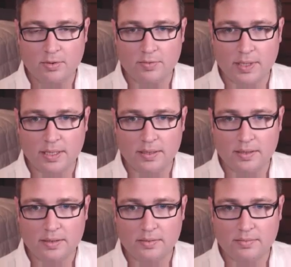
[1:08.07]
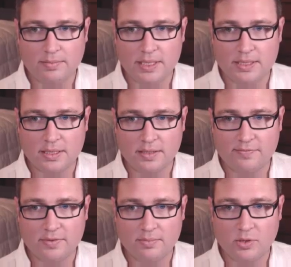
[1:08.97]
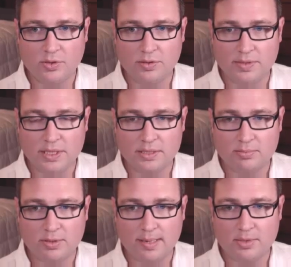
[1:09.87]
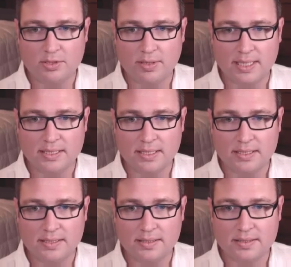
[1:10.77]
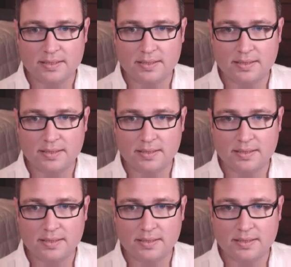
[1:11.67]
Remember, we basically, for the motor, we just parameterized it